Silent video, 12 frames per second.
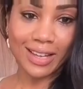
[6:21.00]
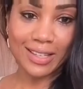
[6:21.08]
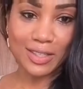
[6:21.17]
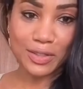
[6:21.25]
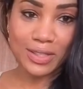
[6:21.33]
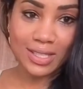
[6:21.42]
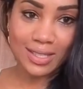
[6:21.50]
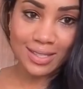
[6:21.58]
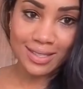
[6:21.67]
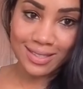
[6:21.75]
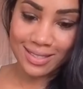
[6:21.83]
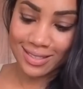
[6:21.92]
so this
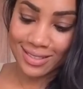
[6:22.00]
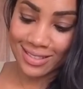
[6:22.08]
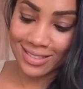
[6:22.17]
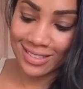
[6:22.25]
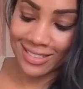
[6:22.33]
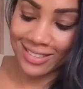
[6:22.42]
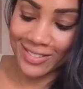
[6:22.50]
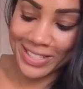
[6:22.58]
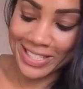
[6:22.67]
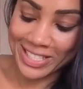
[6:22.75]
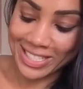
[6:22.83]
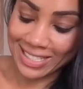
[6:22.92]
is the
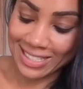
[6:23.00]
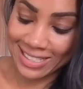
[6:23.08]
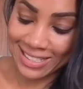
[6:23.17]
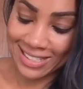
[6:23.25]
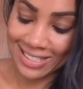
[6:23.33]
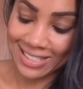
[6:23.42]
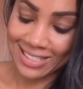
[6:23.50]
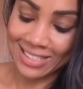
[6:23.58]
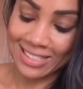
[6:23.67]
cheese.